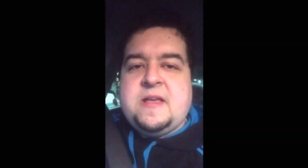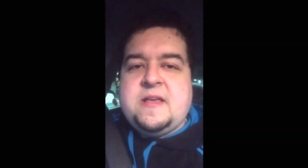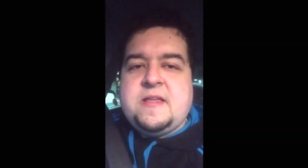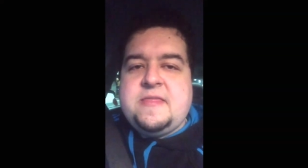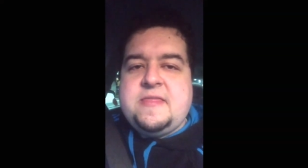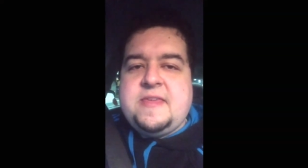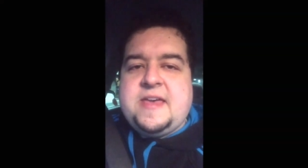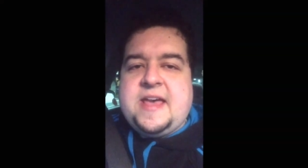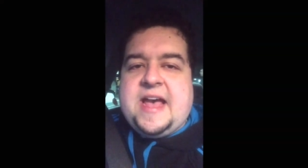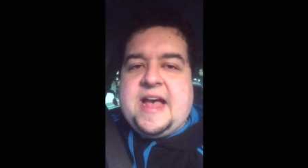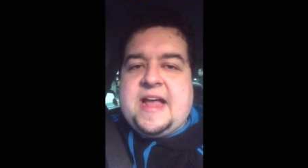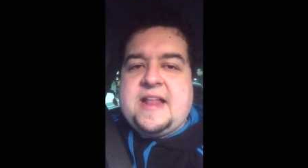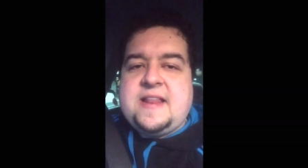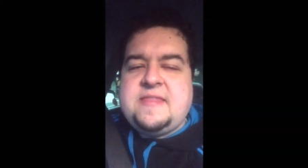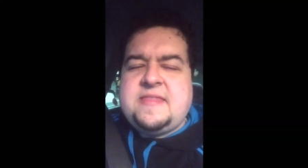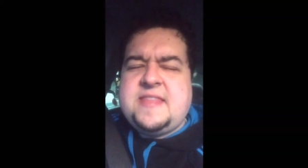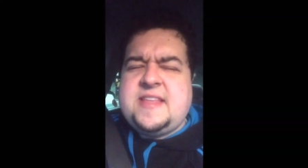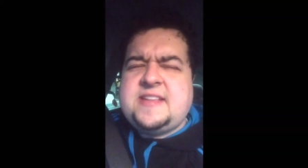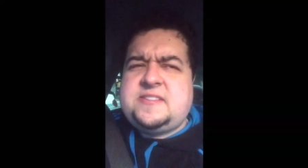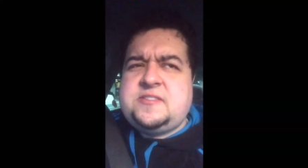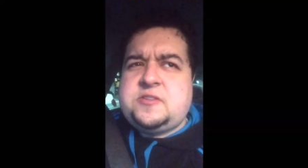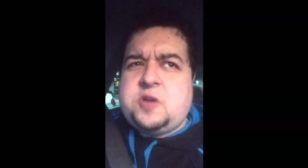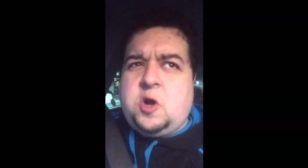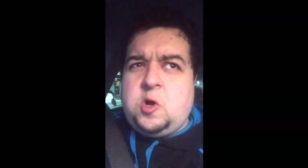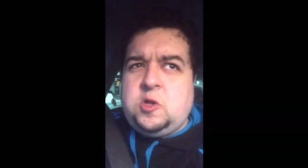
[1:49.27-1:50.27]
That
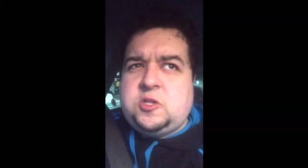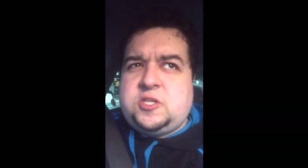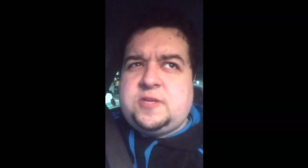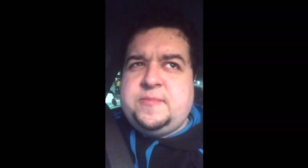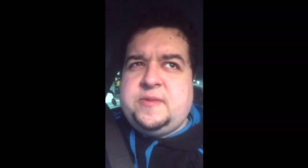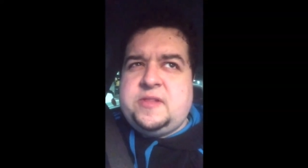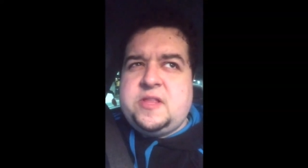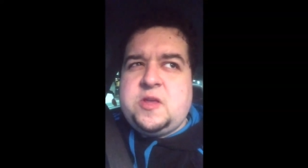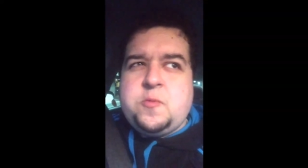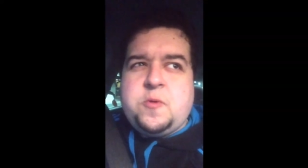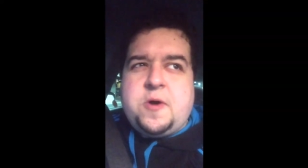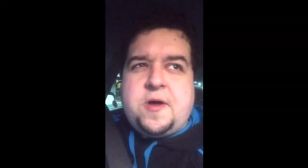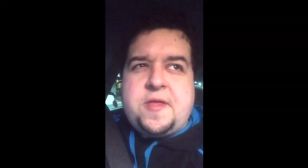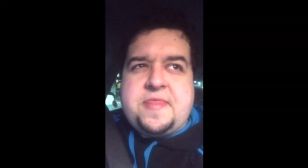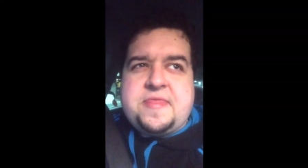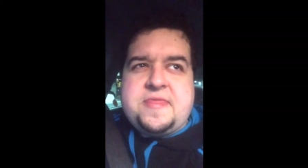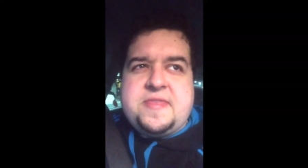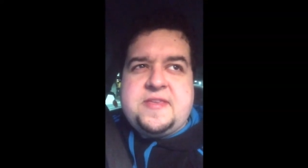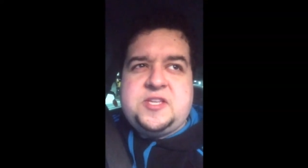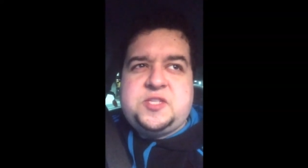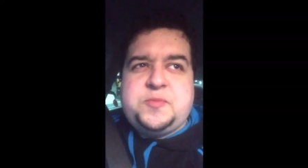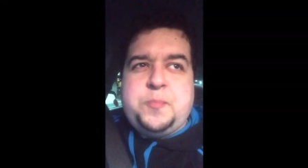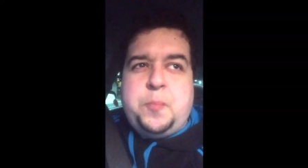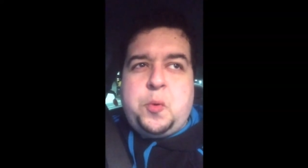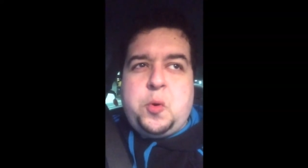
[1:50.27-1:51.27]
that's ultimately what
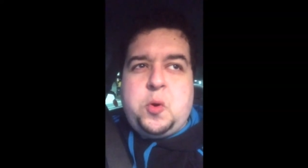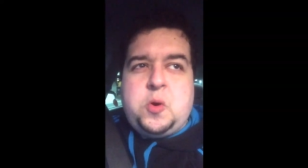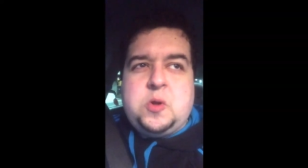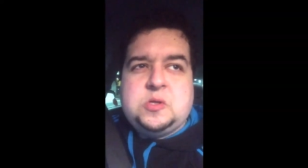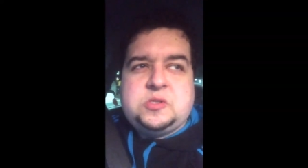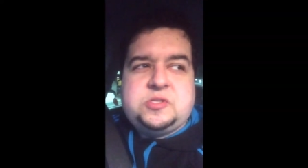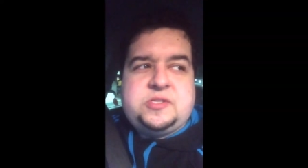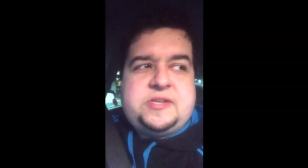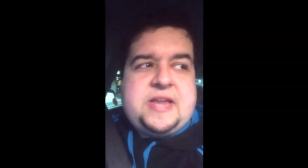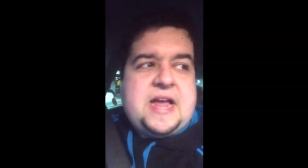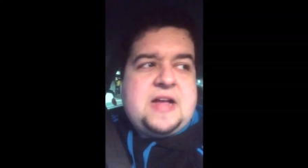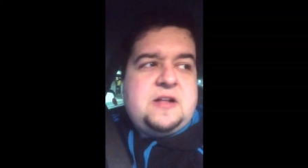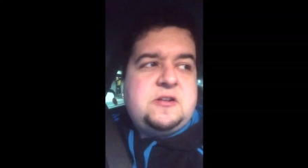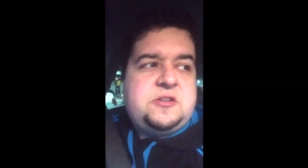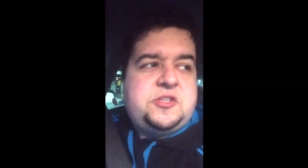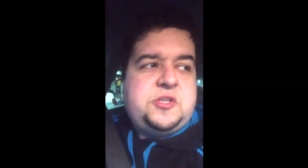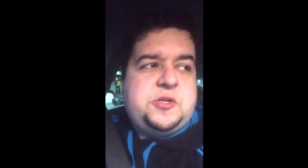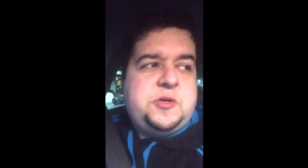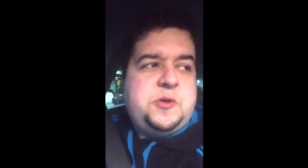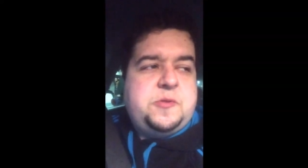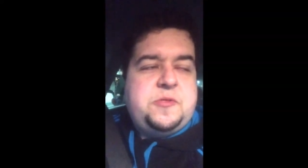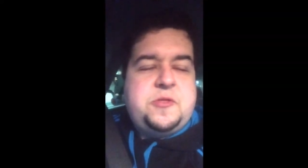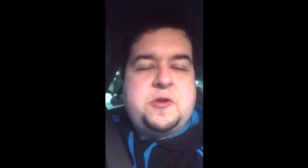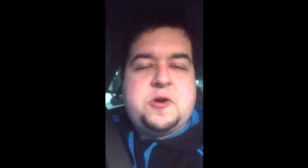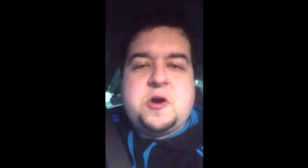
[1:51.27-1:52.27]
this boils down
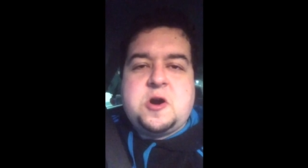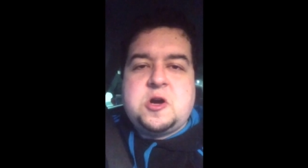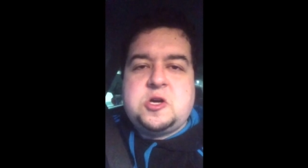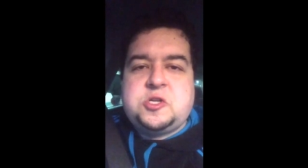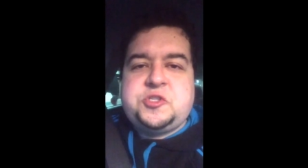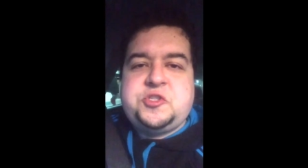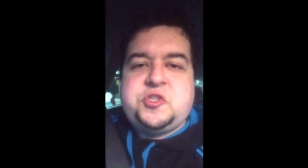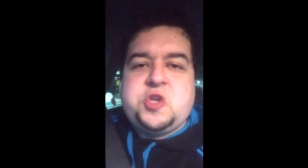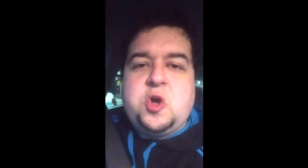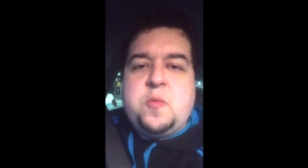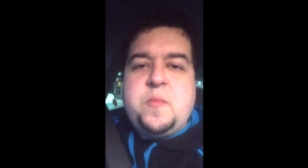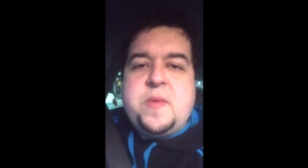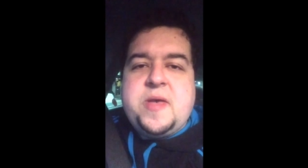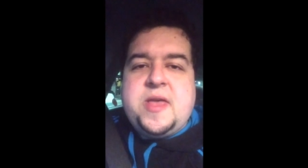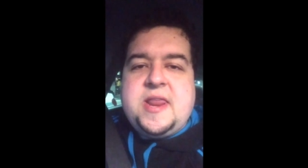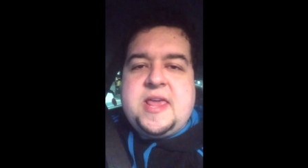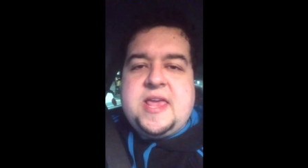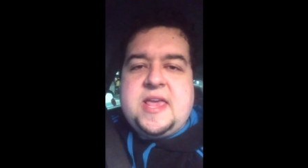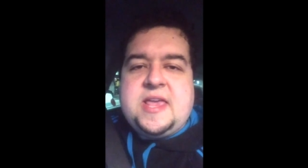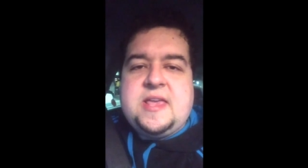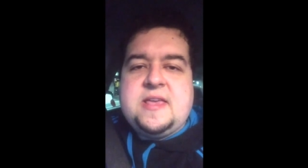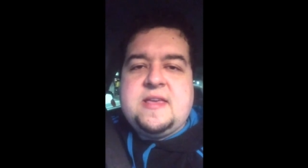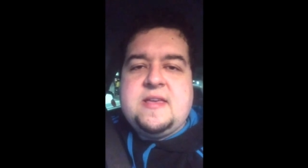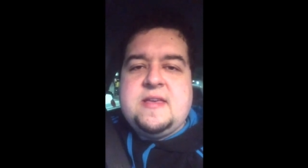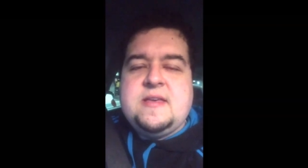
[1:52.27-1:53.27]
to. There are so
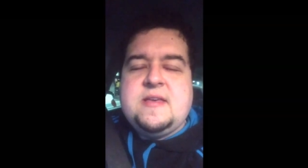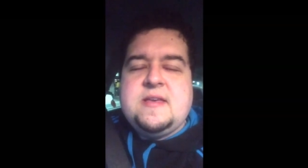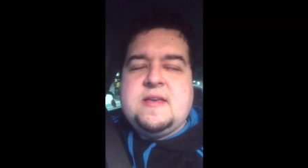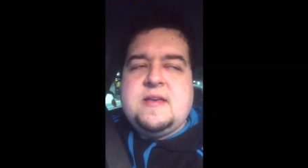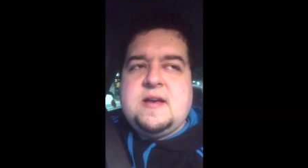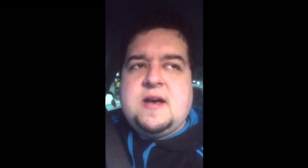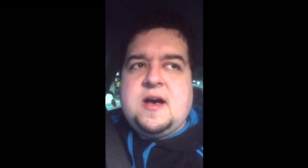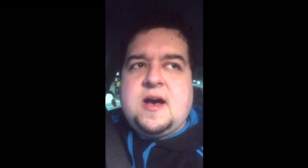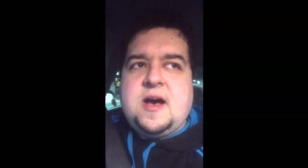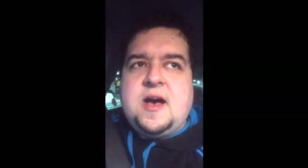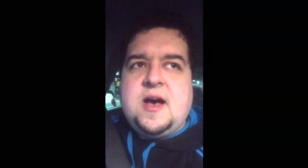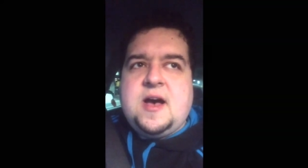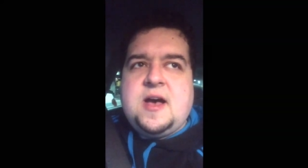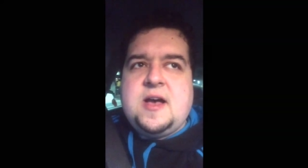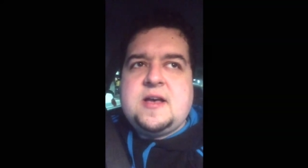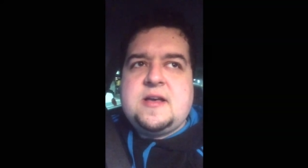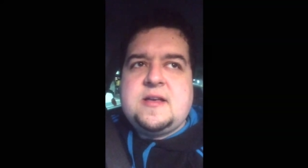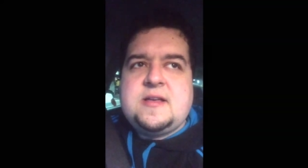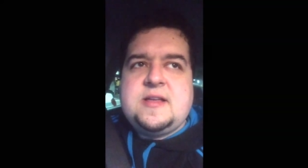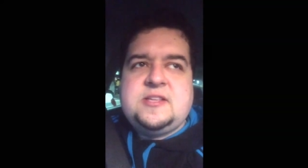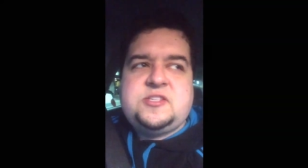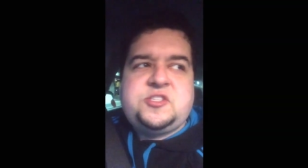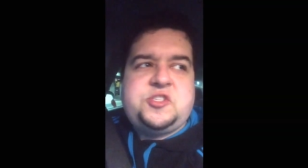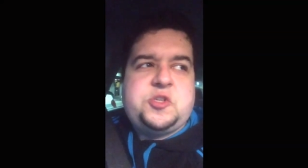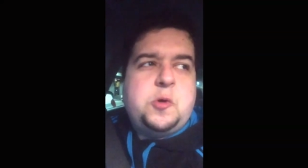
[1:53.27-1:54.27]
many uh,
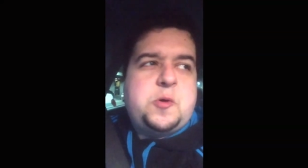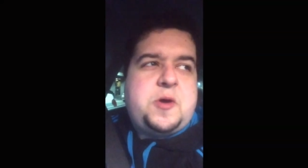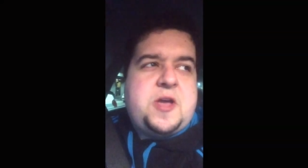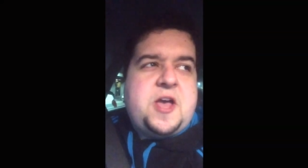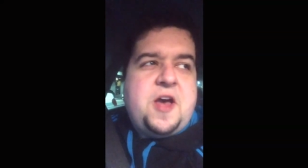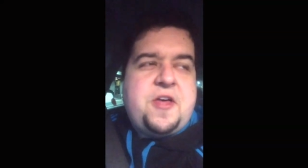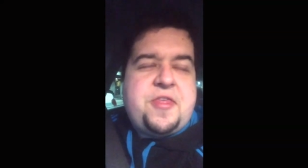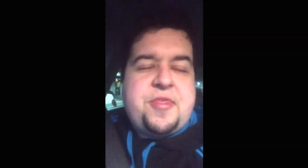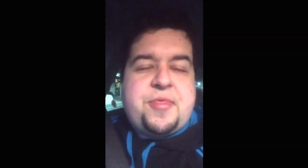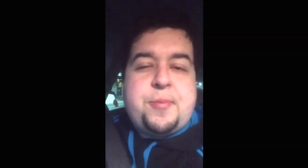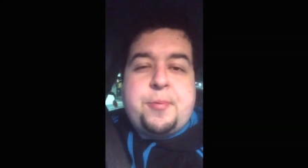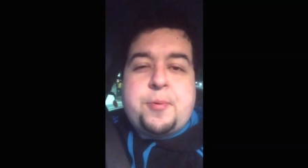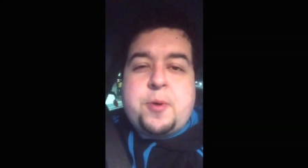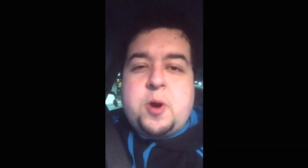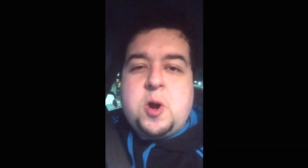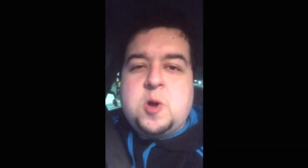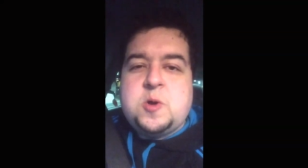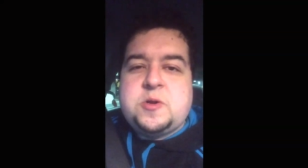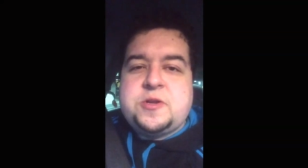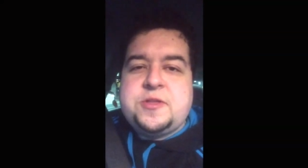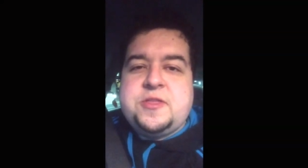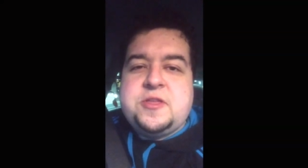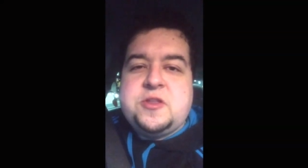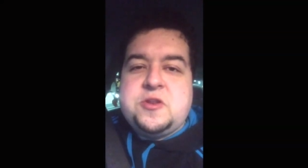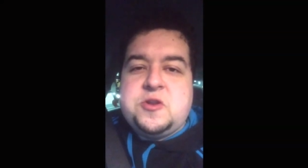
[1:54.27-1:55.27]
it's so
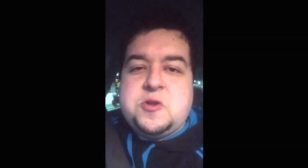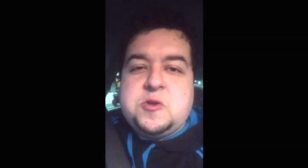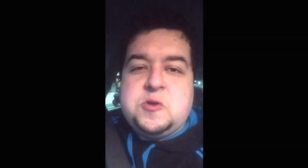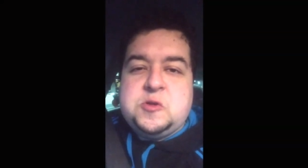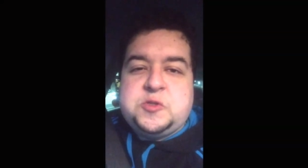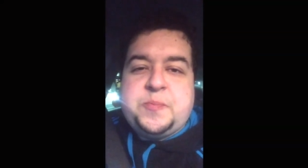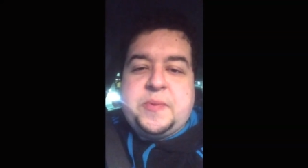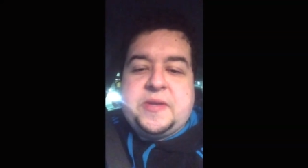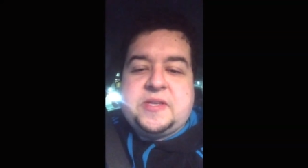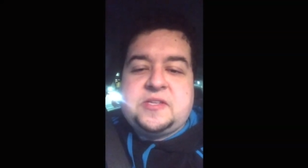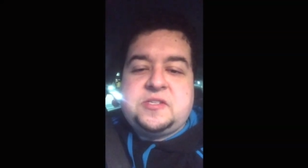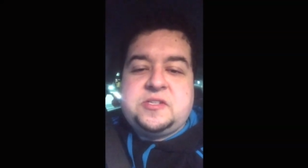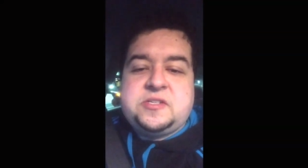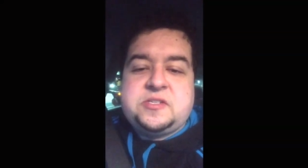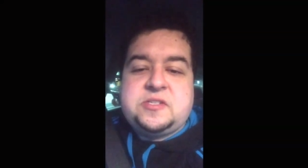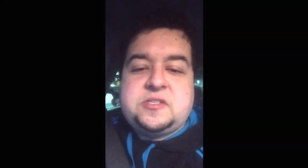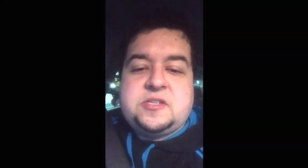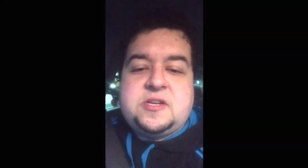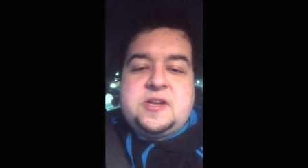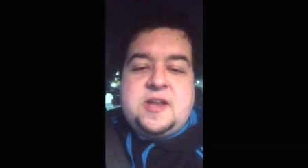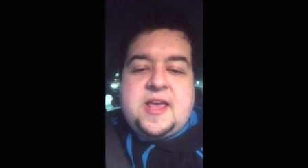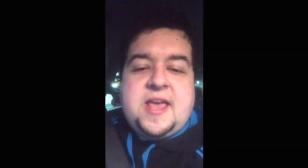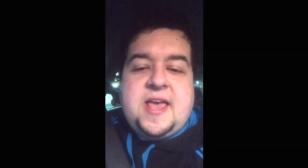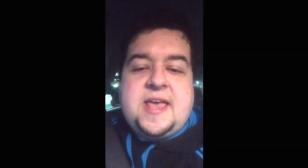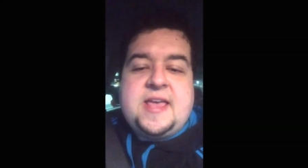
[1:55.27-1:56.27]
cutthroat in the news business
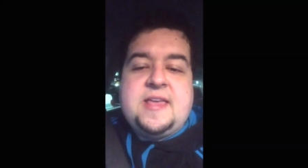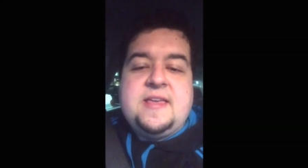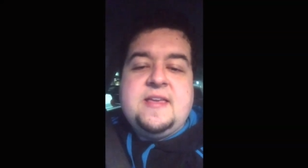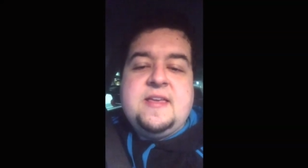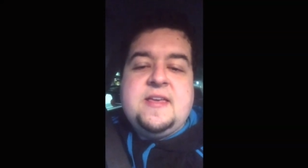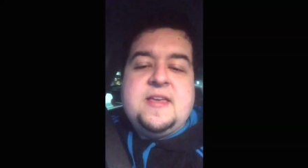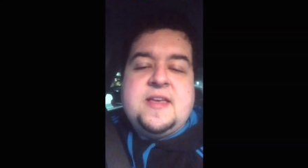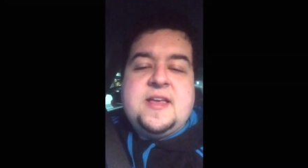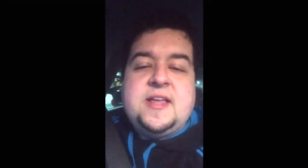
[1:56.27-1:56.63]
today.